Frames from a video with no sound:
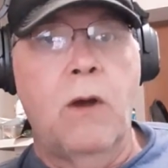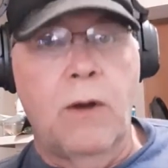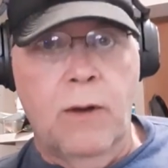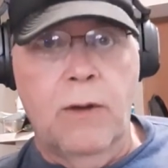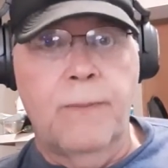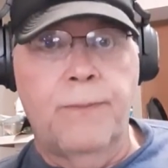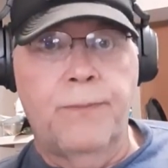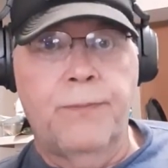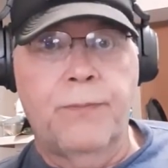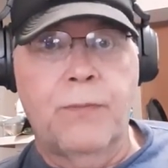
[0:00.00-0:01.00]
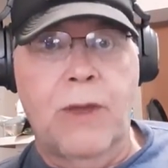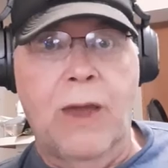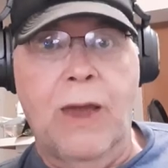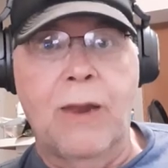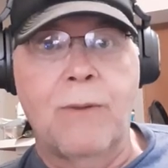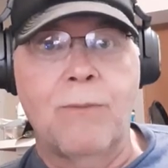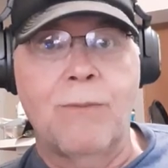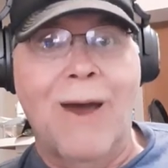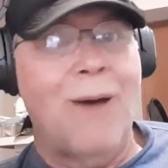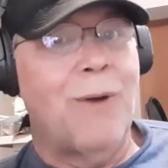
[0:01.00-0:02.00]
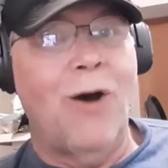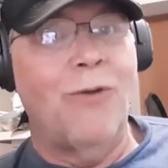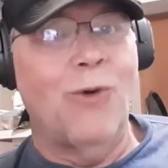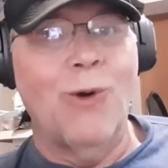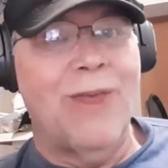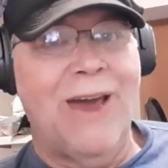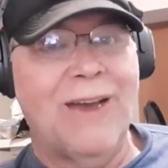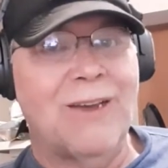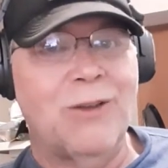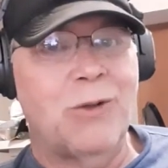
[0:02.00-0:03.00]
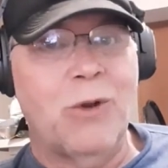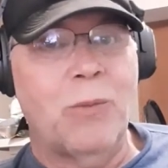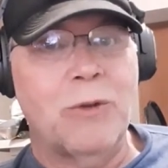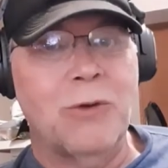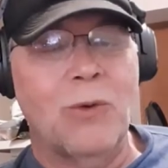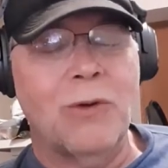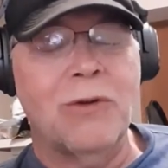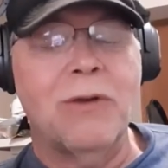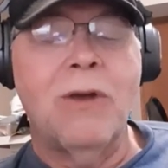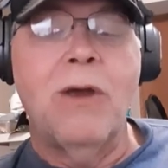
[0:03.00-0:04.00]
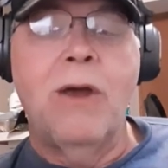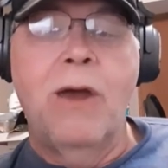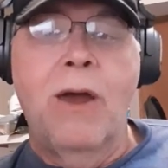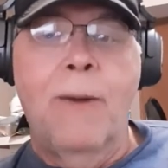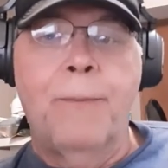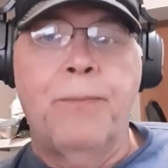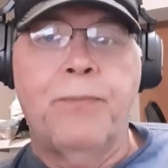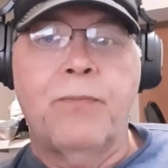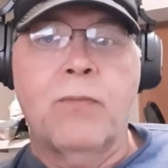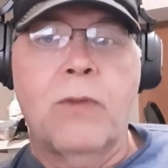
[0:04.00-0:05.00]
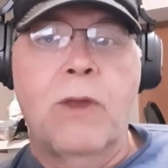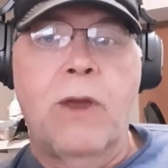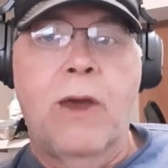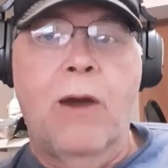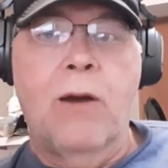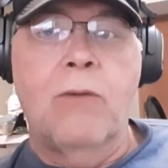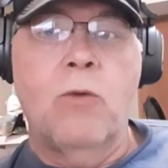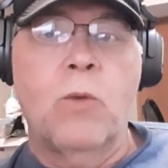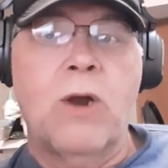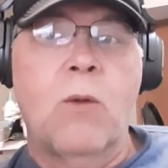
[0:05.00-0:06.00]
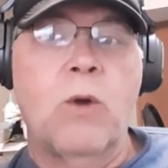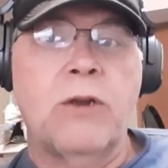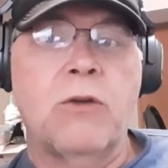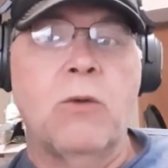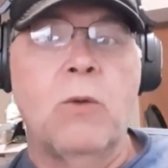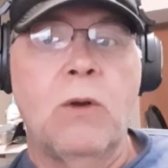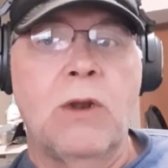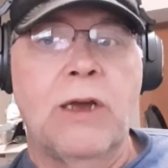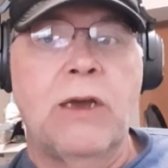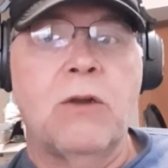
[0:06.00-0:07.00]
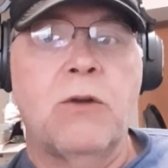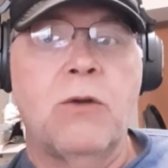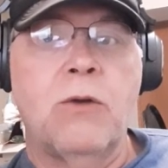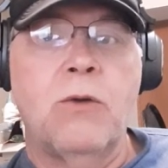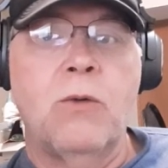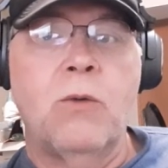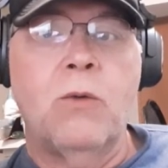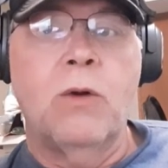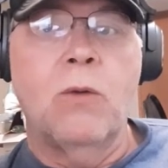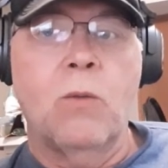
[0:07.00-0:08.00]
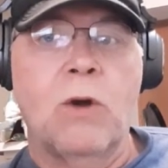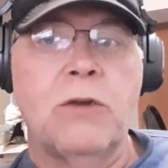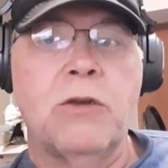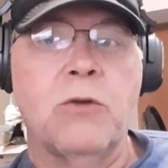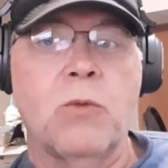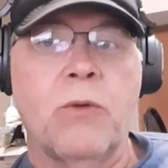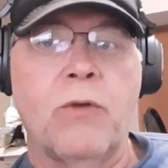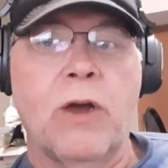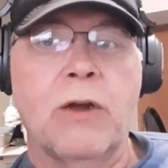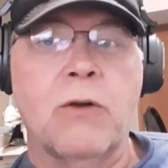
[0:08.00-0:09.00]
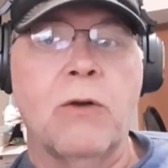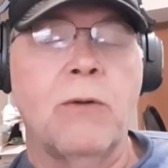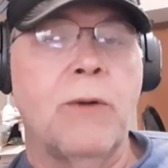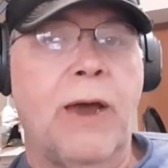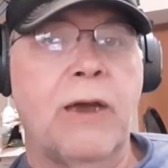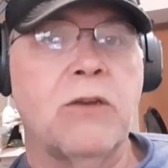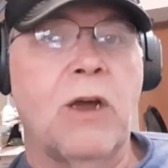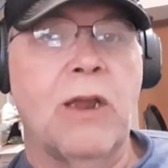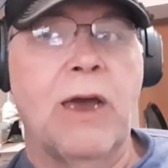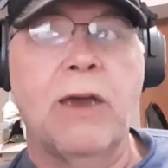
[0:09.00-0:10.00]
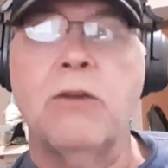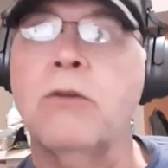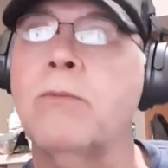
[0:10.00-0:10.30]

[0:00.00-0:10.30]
uh, and I'm all for that because it's open source. However, when I went to link to Russ's reflector XLX